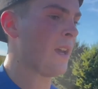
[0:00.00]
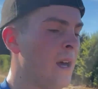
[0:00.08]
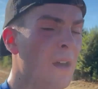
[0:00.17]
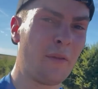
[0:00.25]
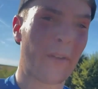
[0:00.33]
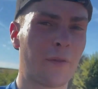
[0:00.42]

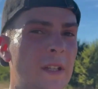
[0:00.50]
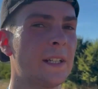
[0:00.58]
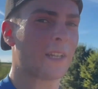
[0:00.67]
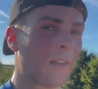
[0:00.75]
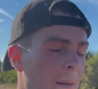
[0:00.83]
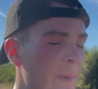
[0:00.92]
15
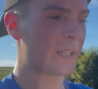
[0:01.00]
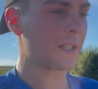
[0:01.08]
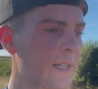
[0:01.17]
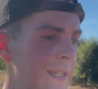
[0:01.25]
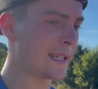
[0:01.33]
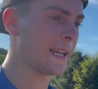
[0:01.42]

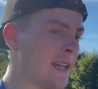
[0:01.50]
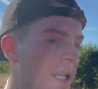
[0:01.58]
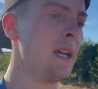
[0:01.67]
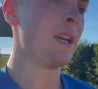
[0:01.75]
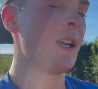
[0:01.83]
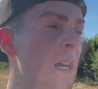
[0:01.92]
kilometers,
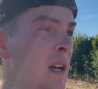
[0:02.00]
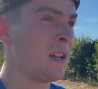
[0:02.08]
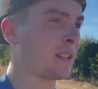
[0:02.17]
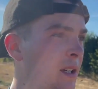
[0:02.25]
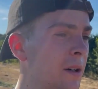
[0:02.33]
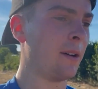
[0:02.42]

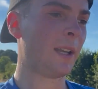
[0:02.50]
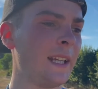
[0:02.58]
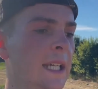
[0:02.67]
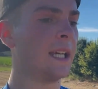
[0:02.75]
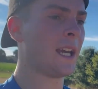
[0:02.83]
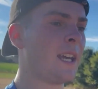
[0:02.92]
so
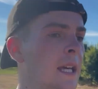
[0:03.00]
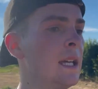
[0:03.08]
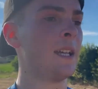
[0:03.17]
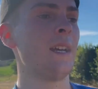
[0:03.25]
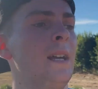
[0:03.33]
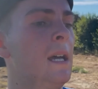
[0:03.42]
only a
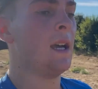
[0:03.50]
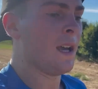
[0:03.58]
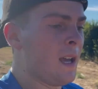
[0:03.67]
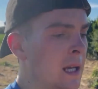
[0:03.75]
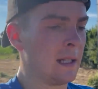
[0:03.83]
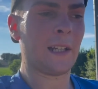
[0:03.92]

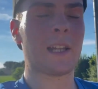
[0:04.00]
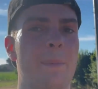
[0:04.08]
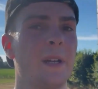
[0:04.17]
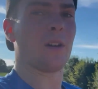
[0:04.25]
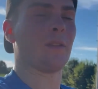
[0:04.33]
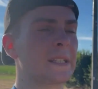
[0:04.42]
little
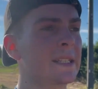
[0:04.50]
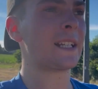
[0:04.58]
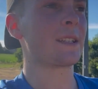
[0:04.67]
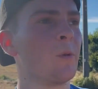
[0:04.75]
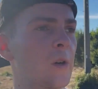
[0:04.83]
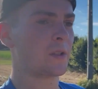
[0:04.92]
bit over
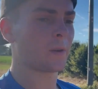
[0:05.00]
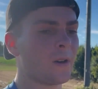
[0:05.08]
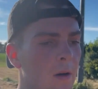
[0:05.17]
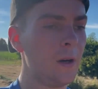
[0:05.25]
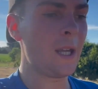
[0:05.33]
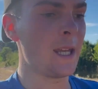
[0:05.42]
6 more to
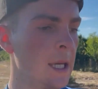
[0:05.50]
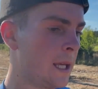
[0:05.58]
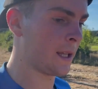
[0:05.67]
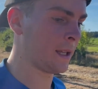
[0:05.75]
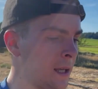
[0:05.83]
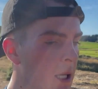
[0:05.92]
go,
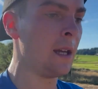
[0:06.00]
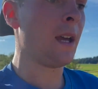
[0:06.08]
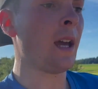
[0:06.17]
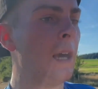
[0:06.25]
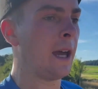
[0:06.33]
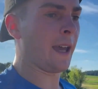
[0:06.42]

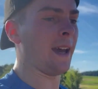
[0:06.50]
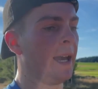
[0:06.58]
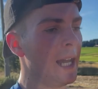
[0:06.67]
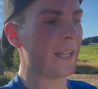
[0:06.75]
and